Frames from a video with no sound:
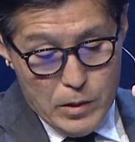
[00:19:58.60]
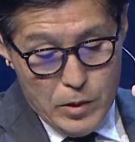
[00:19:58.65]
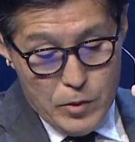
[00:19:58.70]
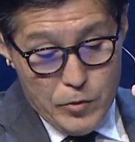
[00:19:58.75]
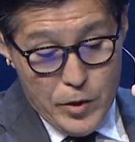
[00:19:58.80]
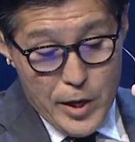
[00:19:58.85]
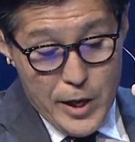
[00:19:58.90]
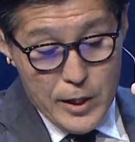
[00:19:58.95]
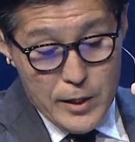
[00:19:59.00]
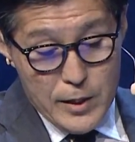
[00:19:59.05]

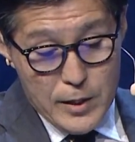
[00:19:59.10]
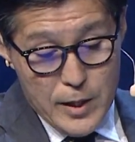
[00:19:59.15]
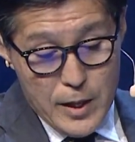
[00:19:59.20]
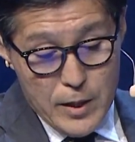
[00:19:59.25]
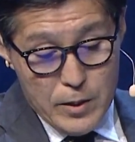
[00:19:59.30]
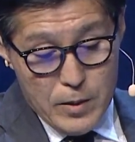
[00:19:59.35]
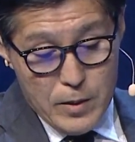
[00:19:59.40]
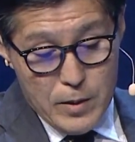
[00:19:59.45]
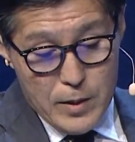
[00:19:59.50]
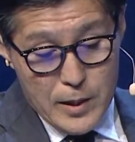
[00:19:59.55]
training
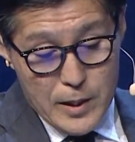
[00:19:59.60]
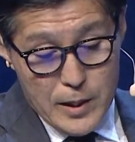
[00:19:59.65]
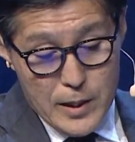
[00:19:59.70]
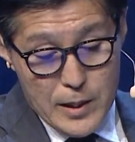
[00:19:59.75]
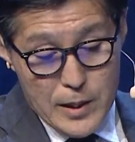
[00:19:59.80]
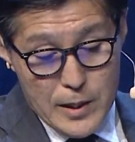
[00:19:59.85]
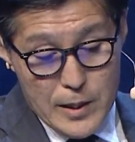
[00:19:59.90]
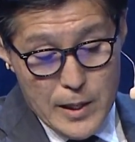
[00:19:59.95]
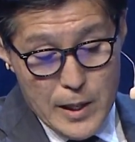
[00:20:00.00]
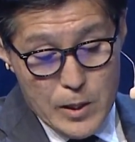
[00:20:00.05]
center
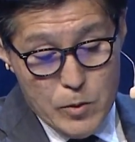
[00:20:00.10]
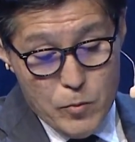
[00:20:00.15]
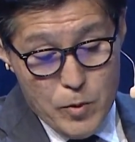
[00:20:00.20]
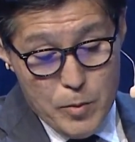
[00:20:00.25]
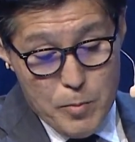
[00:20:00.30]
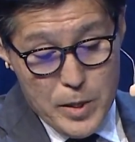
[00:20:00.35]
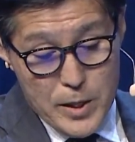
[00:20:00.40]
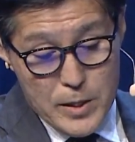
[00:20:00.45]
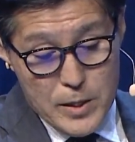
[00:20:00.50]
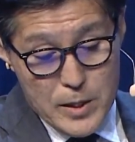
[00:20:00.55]
it
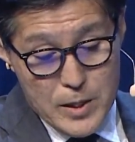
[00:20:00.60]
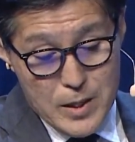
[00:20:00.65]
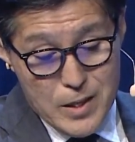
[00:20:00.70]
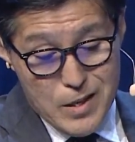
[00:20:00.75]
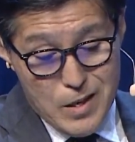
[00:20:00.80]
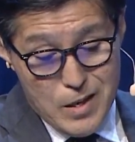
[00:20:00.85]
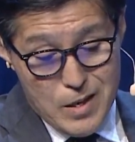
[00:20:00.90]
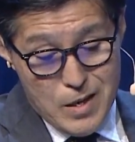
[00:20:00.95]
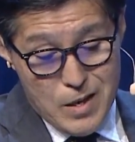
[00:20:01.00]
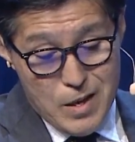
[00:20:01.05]
remits
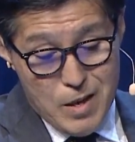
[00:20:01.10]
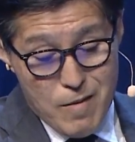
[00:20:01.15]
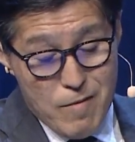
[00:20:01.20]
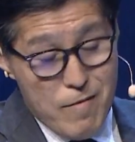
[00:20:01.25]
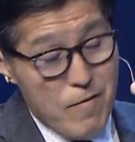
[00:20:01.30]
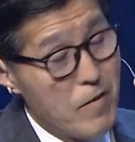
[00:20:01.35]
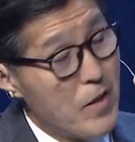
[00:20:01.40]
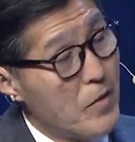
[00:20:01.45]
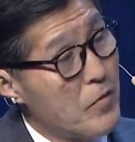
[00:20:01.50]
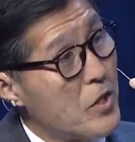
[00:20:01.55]

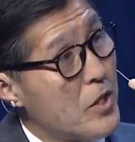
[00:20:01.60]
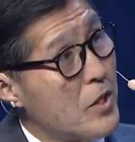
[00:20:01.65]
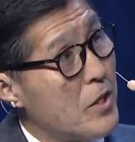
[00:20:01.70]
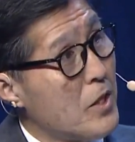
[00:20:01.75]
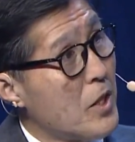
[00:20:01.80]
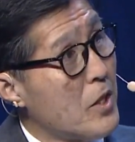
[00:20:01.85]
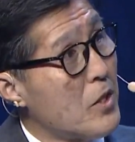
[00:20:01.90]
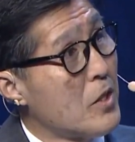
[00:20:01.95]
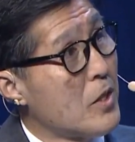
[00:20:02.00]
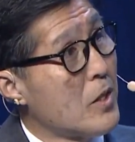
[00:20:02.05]

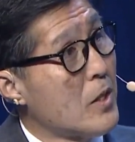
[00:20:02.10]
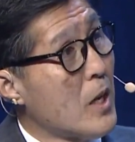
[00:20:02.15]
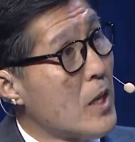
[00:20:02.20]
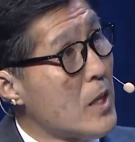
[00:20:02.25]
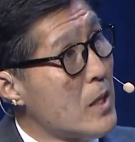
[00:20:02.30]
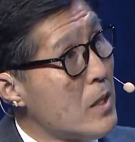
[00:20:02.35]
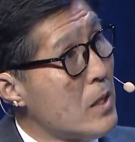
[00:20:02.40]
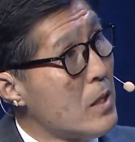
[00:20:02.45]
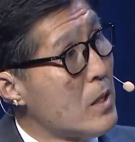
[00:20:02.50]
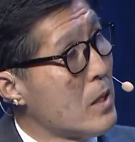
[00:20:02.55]
56
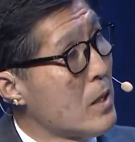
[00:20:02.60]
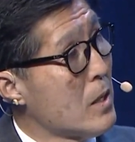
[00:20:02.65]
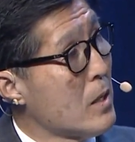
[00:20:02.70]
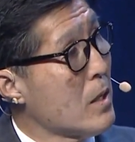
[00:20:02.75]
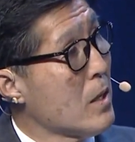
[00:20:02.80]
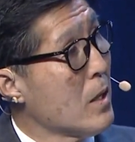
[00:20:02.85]
tons